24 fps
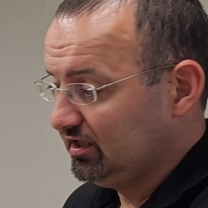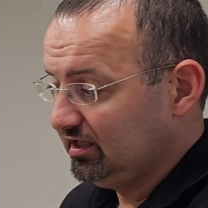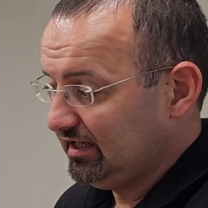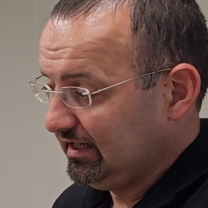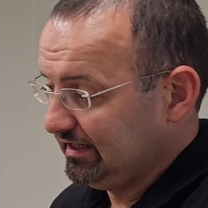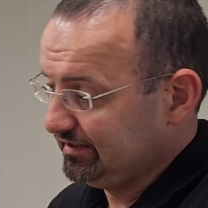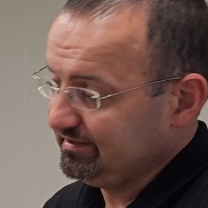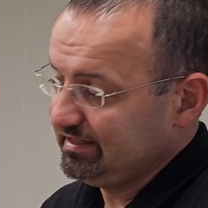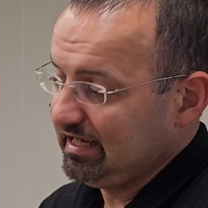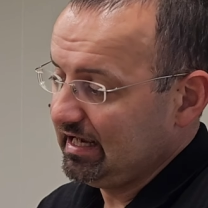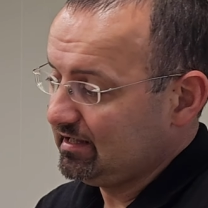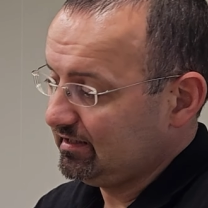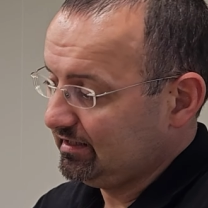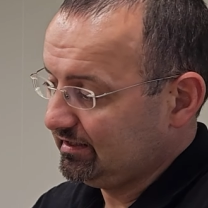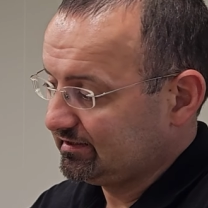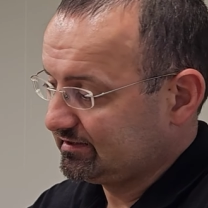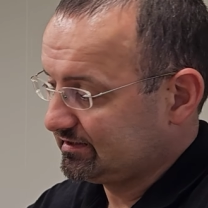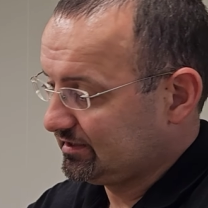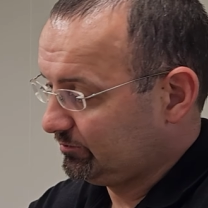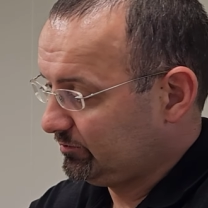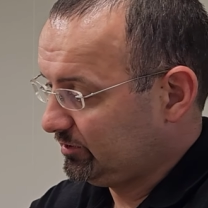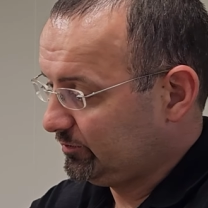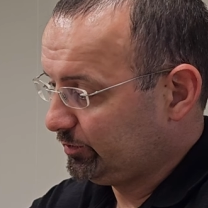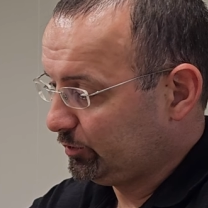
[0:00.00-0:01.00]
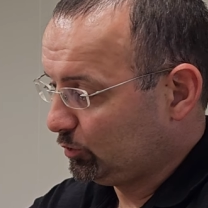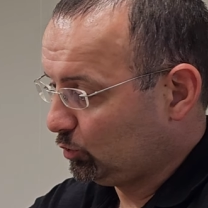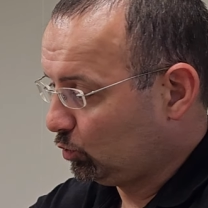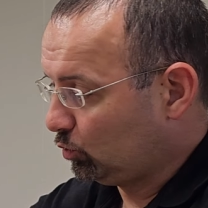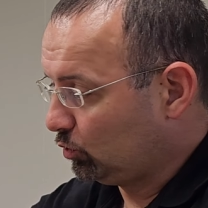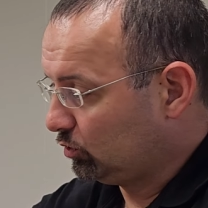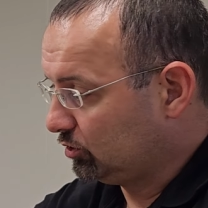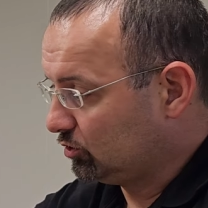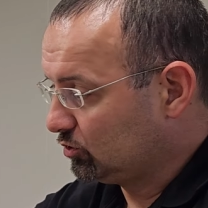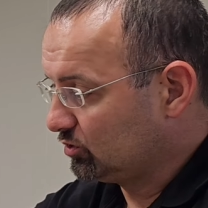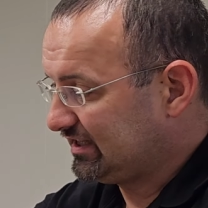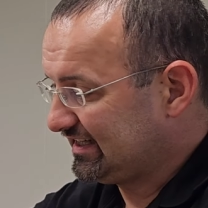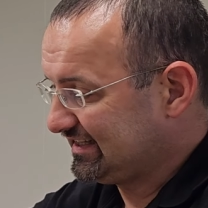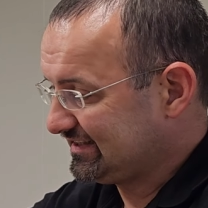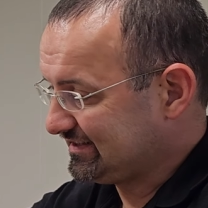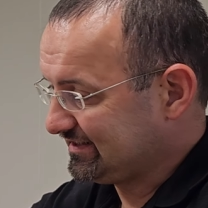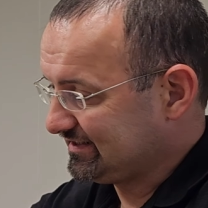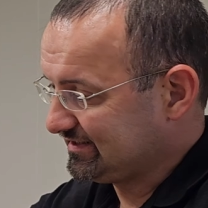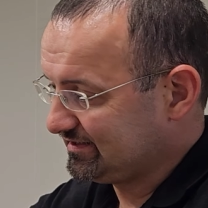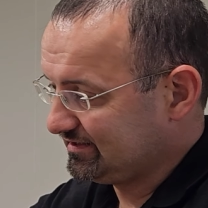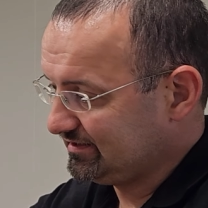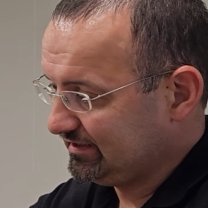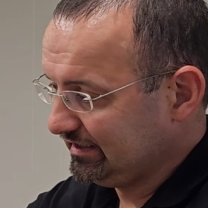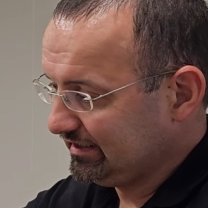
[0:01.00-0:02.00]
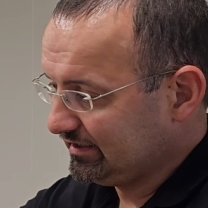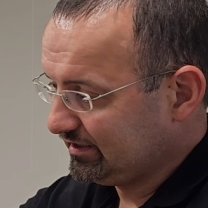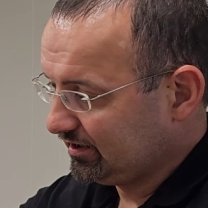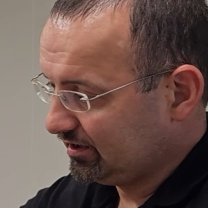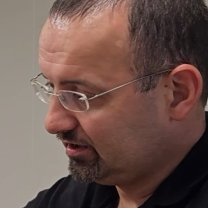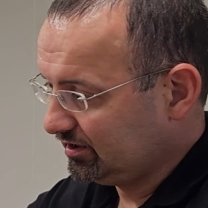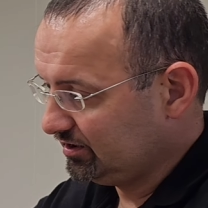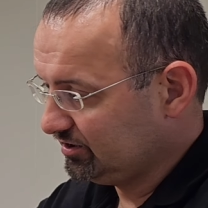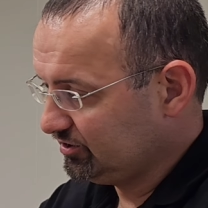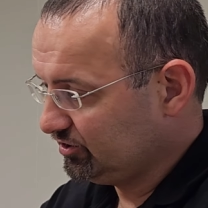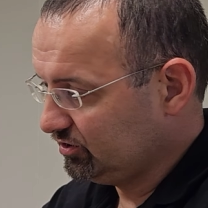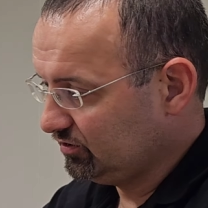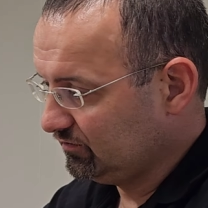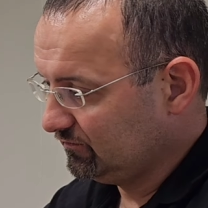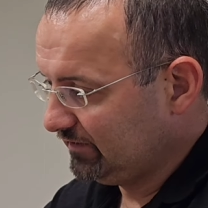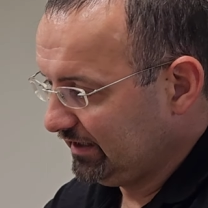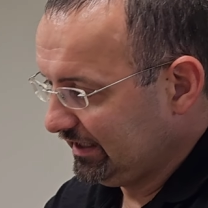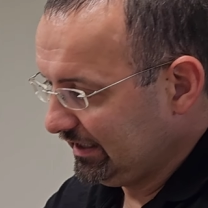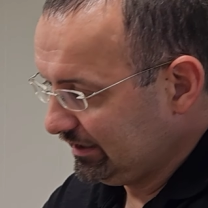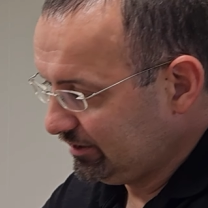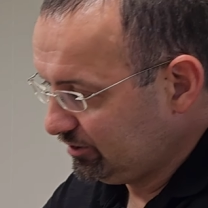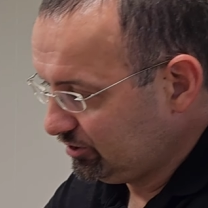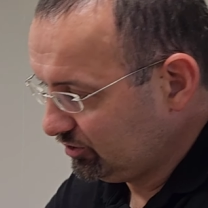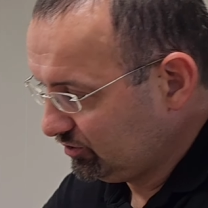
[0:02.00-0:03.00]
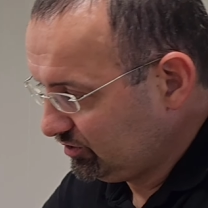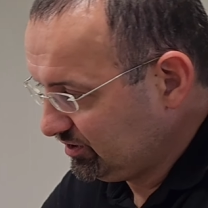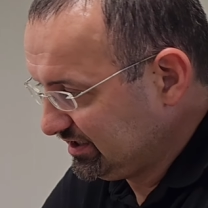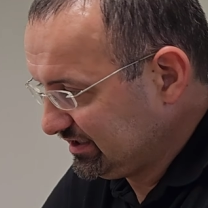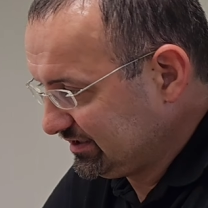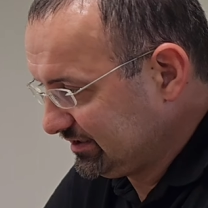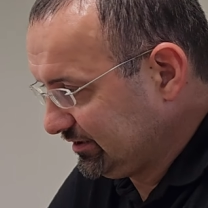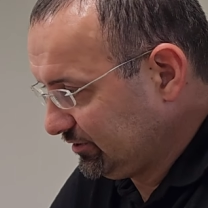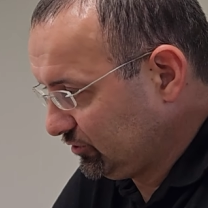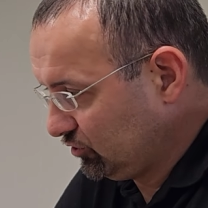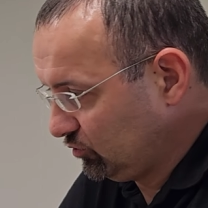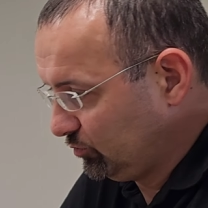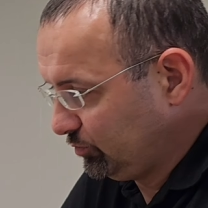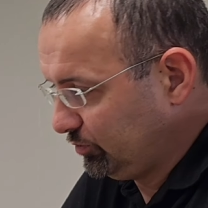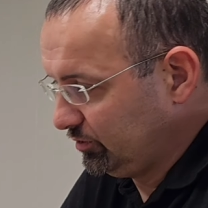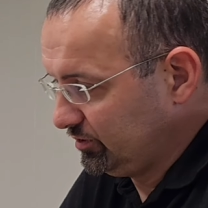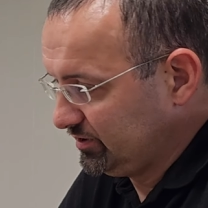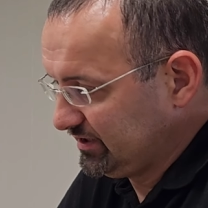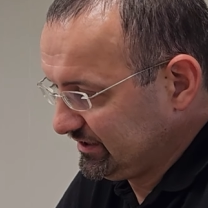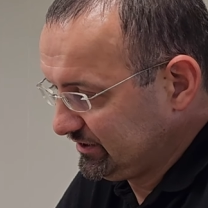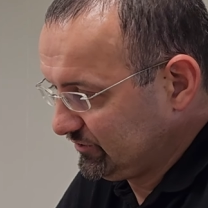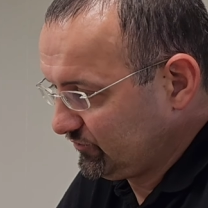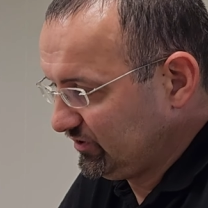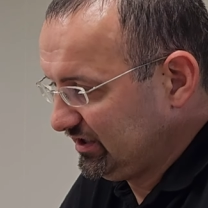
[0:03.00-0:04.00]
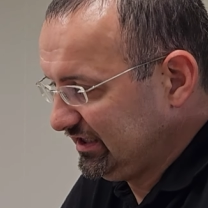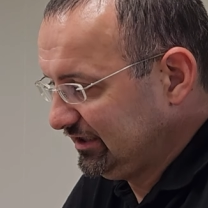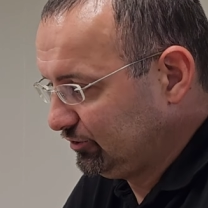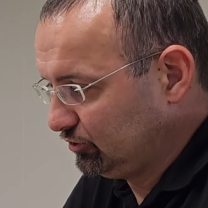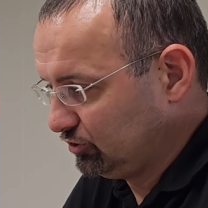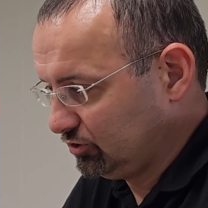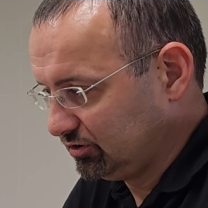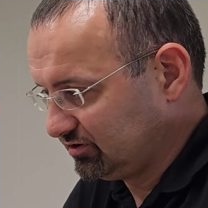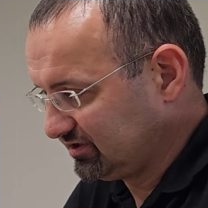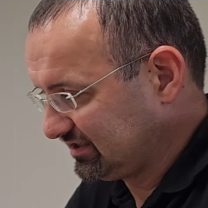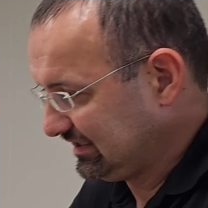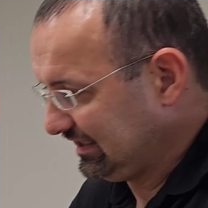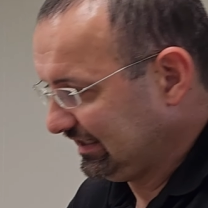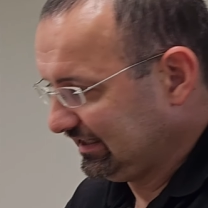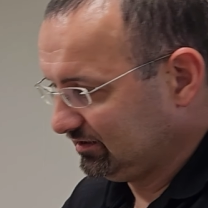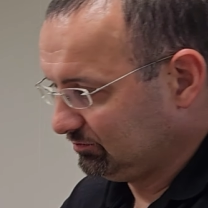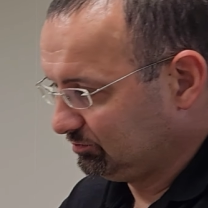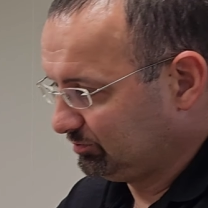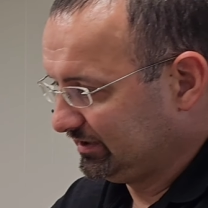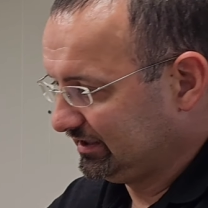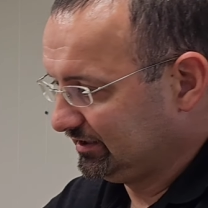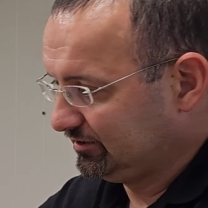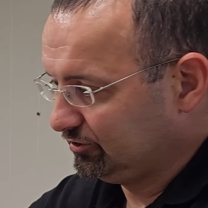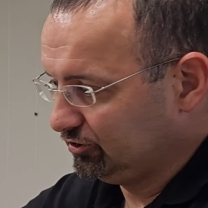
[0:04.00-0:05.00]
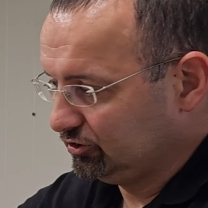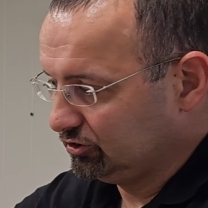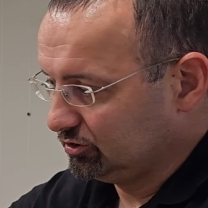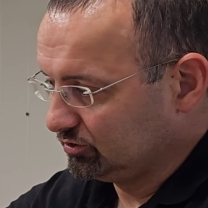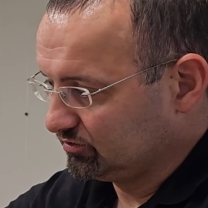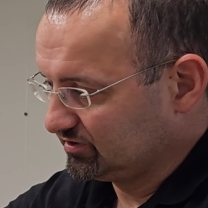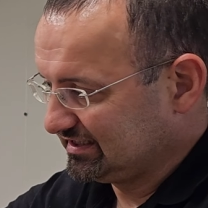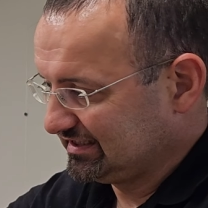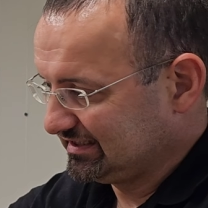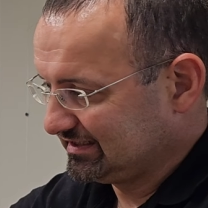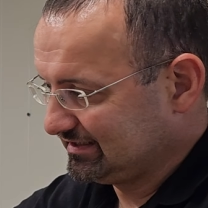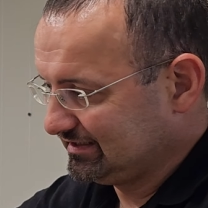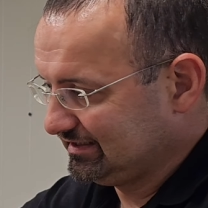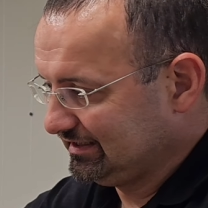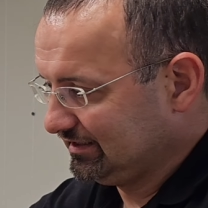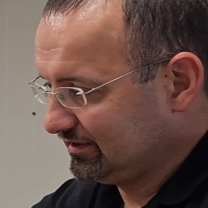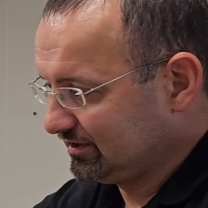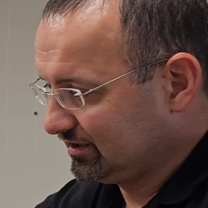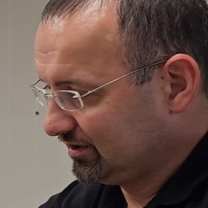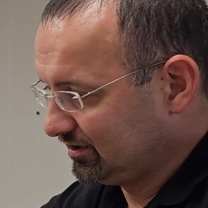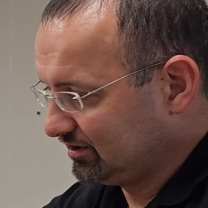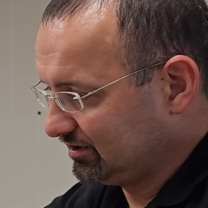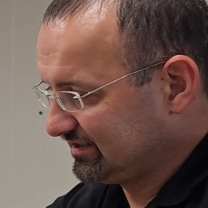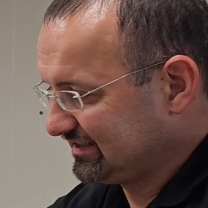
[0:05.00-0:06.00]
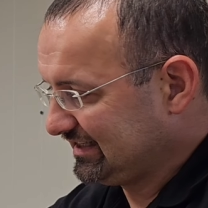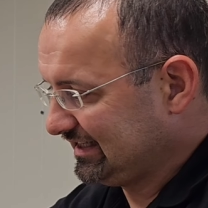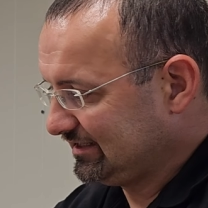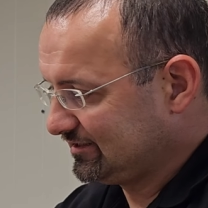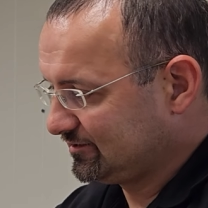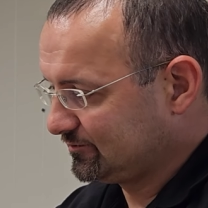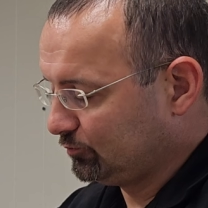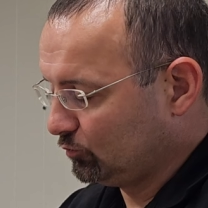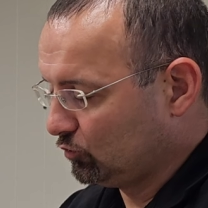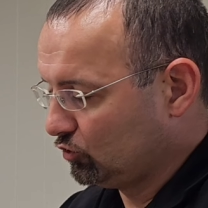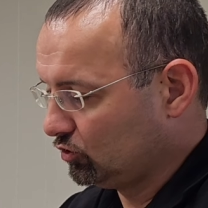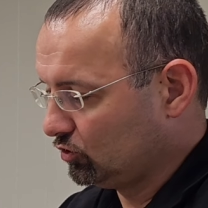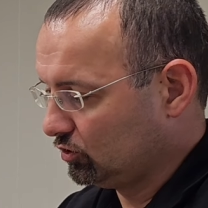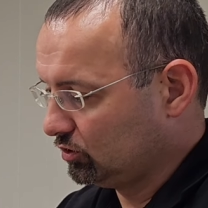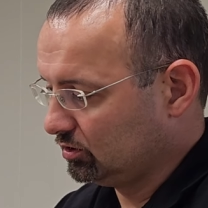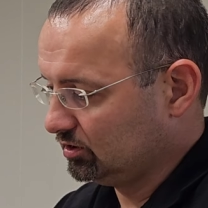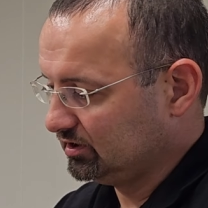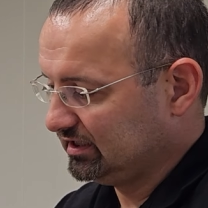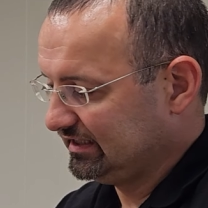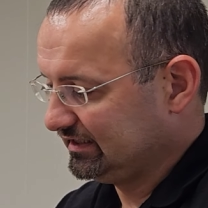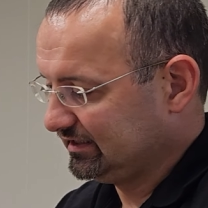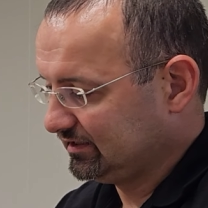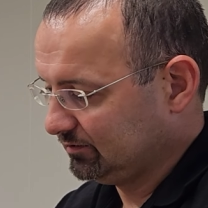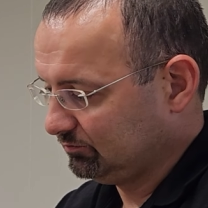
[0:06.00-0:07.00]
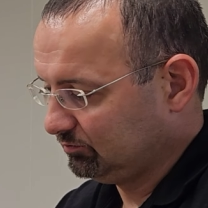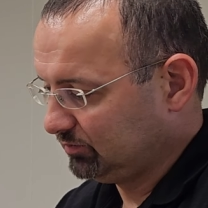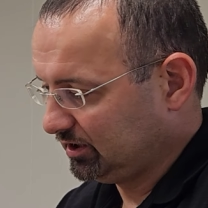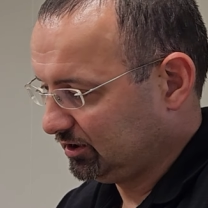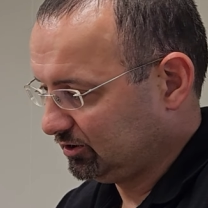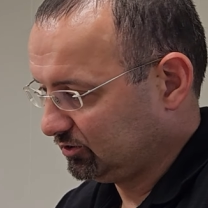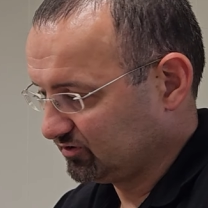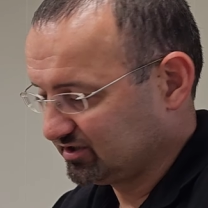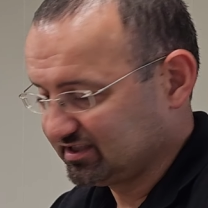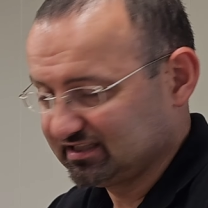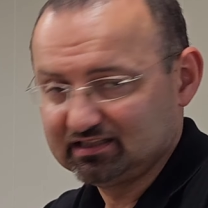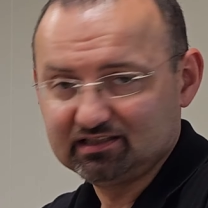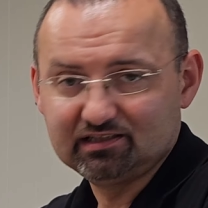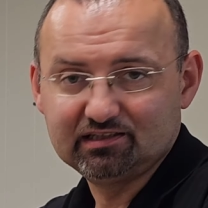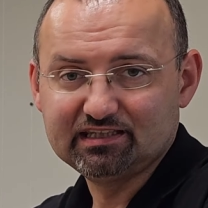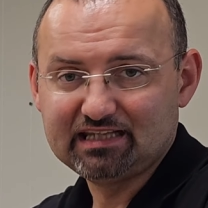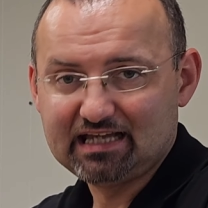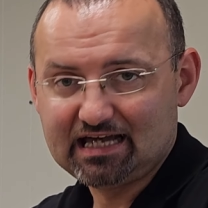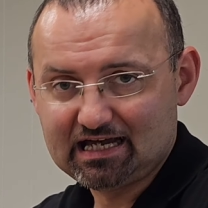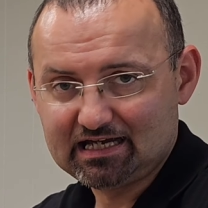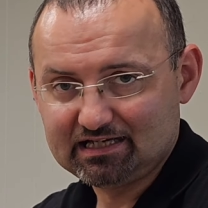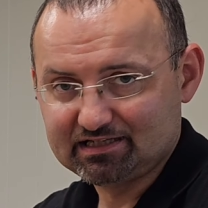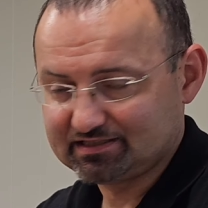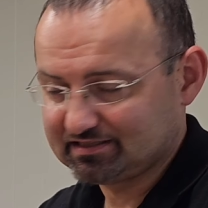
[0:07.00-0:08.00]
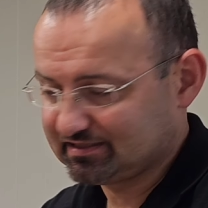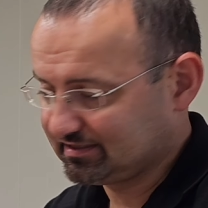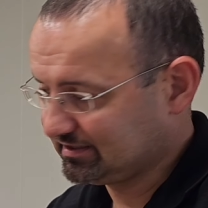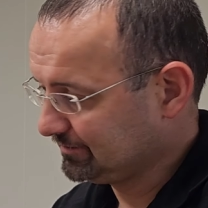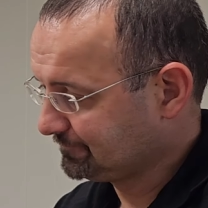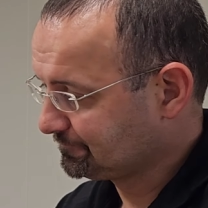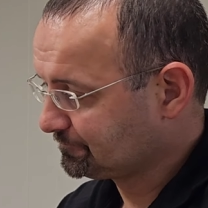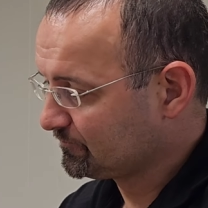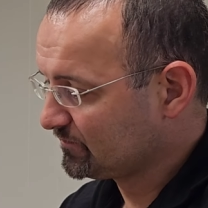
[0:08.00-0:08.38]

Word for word: and yeah like some people look at the sticker U-value is 0.3 and all that but you know the sticker that's more like about the glass